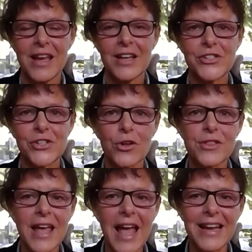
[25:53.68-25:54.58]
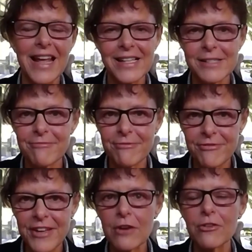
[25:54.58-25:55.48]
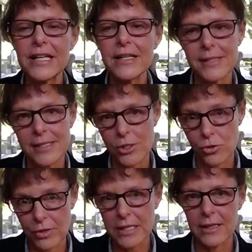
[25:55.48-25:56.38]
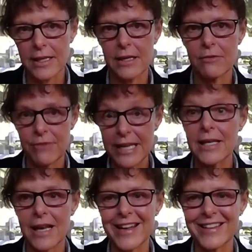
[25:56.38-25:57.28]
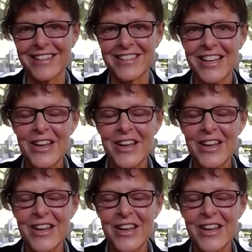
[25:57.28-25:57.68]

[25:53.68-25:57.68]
So that and it's very strictly regulated.